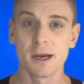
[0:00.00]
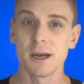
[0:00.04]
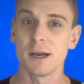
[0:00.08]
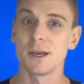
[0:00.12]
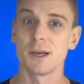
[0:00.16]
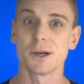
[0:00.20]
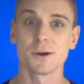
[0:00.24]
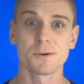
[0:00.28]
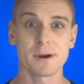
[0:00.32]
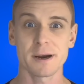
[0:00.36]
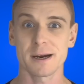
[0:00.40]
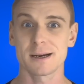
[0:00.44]

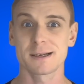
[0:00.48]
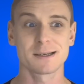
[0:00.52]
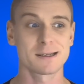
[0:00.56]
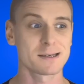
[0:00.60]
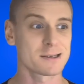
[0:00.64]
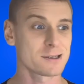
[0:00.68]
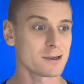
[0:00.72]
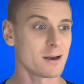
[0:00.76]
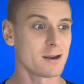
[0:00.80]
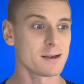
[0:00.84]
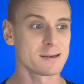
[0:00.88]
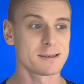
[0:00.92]
you're
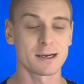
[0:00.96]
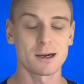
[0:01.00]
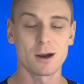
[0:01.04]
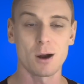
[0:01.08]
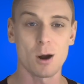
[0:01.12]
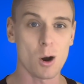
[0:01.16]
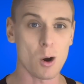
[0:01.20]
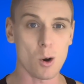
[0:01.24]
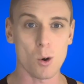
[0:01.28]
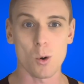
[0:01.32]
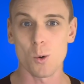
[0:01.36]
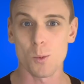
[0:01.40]
exercising a
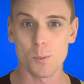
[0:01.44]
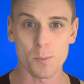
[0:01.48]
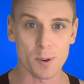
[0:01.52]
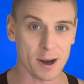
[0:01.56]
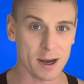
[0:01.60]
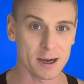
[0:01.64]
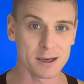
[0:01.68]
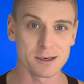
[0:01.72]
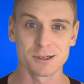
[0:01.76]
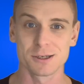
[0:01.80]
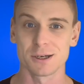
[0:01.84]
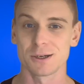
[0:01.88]
whole
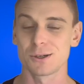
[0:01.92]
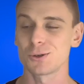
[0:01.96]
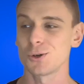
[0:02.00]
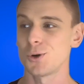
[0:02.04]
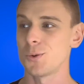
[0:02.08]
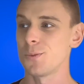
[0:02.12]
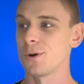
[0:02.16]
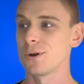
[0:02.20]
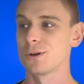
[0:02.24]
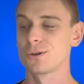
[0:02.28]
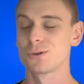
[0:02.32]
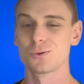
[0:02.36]
bunch, it's
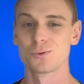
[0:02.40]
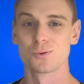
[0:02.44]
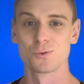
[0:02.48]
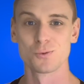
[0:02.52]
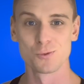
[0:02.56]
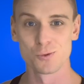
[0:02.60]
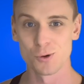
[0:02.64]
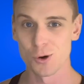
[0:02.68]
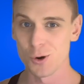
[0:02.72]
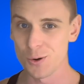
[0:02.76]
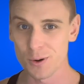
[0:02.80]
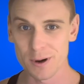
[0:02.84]
almost
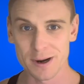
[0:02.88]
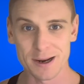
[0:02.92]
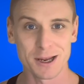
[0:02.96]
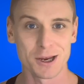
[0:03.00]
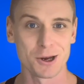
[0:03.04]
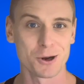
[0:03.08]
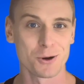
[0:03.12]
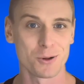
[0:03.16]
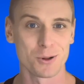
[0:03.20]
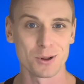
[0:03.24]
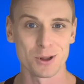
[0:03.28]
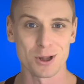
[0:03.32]
ruining
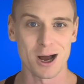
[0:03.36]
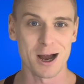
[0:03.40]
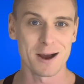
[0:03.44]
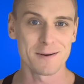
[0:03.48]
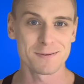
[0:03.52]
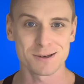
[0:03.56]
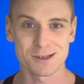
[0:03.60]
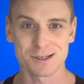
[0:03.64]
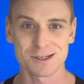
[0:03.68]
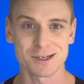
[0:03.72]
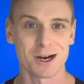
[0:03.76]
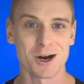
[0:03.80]
your
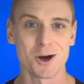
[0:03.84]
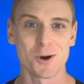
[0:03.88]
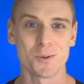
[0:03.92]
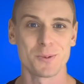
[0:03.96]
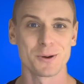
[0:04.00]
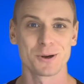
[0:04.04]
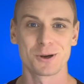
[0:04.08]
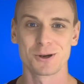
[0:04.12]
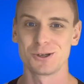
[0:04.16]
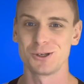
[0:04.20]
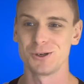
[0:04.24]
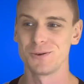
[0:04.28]
lifestyle
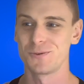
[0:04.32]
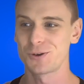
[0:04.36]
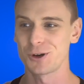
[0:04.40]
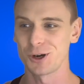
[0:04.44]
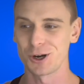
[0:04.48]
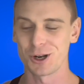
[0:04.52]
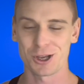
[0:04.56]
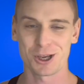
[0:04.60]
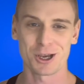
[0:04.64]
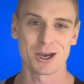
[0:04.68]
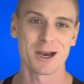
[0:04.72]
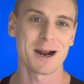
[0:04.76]
because you've got
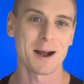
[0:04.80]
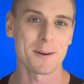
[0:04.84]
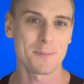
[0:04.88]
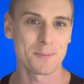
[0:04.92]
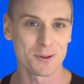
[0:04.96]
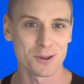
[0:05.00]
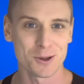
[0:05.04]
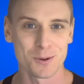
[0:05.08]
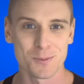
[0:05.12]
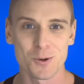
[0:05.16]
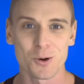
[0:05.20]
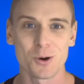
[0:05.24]
to get up
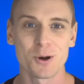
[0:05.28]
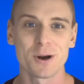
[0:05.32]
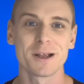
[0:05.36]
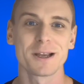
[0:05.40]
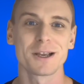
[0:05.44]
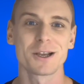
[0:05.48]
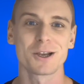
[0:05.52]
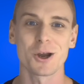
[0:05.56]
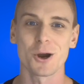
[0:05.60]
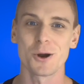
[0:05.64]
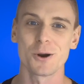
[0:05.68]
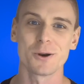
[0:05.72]
in the
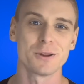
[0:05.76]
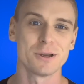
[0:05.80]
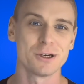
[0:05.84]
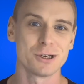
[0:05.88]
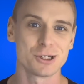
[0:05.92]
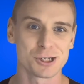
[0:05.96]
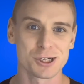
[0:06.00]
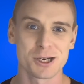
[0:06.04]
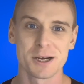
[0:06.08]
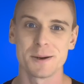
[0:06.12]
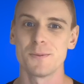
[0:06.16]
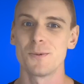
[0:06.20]
morning, go to the
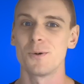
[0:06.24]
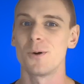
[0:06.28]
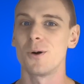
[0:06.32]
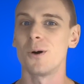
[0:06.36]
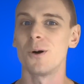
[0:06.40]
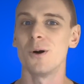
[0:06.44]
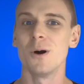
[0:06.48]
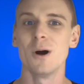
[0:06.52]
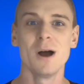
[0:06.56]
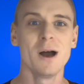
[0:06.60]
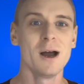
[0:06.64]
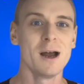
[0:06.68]
gym,
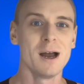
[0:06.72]
or